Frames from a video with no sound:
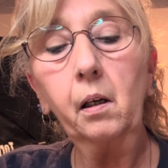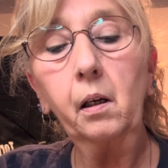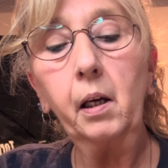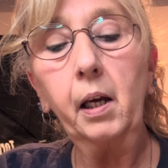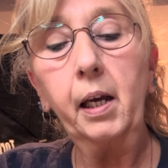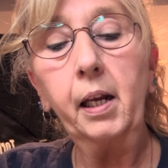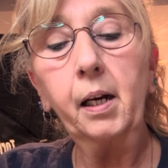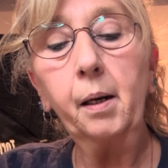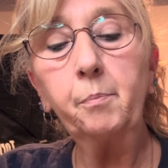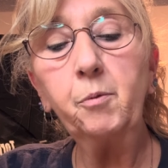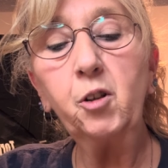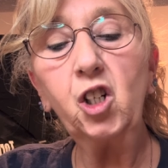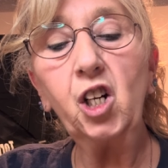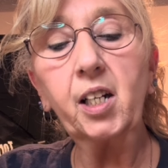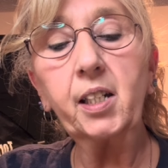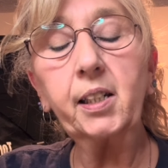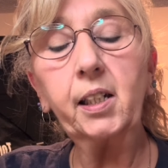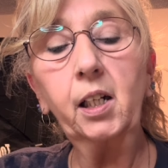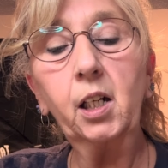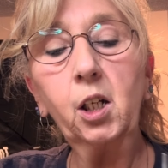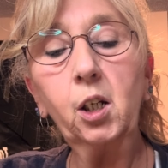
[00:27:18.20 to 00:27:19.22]
And I'm
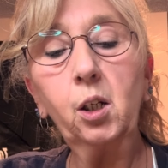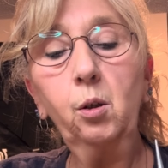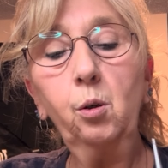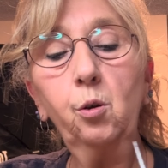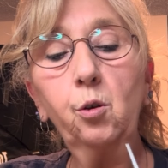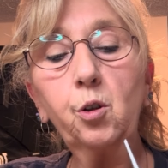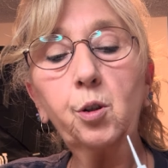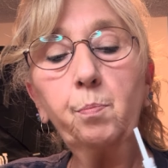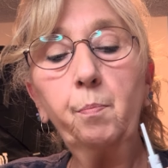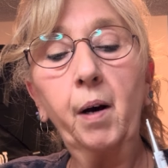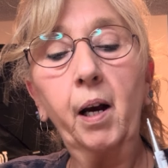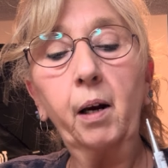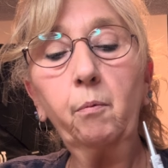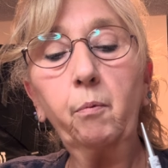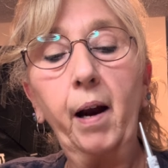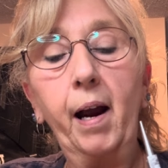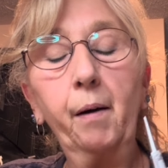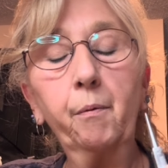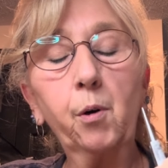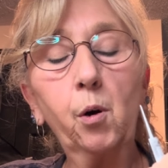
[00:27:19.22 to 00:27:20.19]
just going to use my round